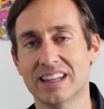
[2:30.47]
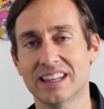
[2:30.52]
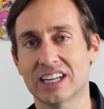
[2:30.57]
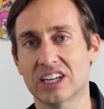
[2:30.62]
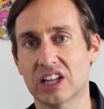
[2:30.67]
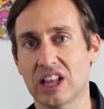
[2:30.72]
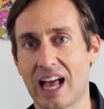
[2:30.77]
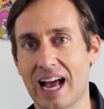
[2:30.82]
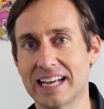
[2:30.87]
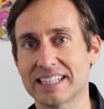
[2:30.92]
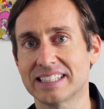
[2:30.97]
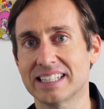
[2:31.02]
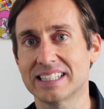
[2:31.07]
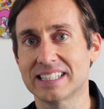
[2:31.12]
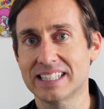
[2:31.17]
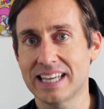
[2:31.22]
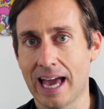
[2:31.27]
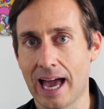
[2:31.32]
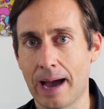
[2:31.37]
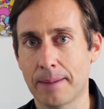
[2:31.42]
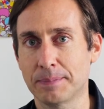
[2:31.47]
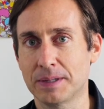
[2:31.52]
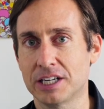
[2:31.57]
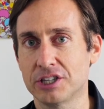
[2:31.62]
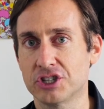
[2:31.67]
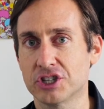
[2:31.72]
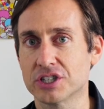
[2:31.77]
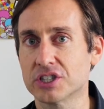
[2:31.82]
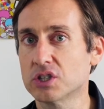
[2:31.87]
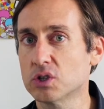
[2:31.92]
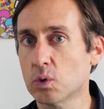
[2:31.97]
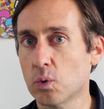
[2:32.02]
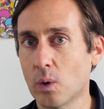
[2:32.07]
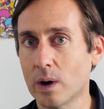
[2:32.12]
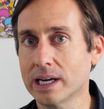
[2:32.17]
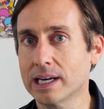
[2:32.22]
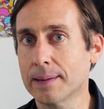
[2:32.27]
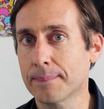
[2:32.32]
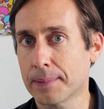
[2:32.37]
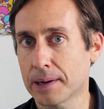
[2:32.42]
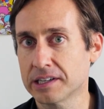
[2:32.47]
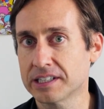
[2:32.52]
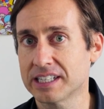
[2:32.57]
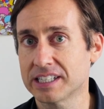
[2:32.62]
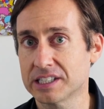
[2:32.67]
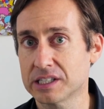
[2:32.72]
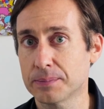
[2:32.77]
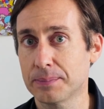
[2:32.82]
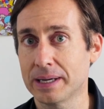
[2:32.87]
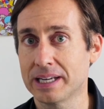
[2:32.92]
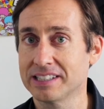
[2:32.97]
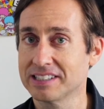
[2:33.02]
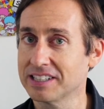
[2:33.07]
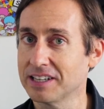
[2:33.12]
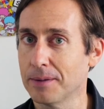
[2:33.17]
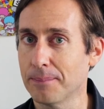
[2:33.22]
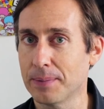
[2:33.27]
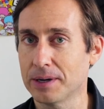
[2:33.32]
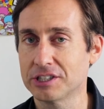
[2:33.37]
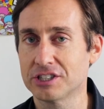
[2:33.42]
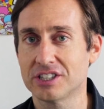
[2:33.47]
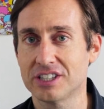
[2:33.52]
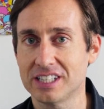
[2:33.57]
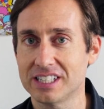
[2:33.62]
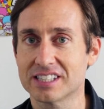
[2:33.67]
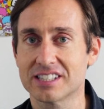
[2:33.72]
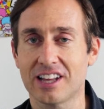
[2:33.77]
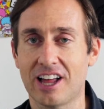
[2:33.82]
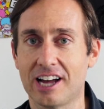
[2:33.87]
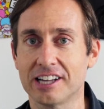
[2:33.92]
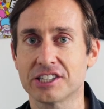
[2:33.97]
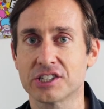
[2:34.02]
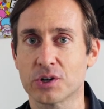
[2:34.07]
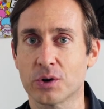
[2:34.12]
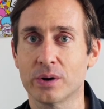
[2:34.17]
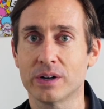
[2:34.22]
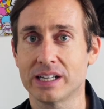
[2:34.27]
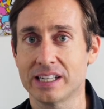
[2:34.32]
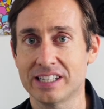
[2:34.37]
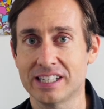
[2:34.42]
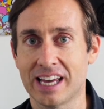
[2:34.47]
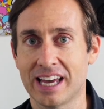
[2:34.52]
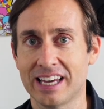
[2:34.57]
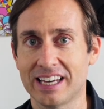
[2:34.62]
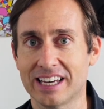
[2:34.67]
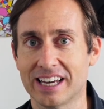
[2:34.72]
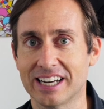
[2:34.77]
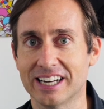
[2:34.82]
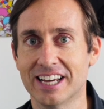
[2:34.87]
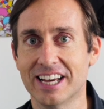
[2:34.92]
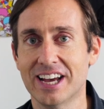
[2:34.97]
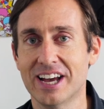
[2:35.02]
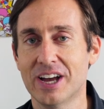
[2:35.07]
The class is capped at just 20 participants and a bunch of these slots are already taken.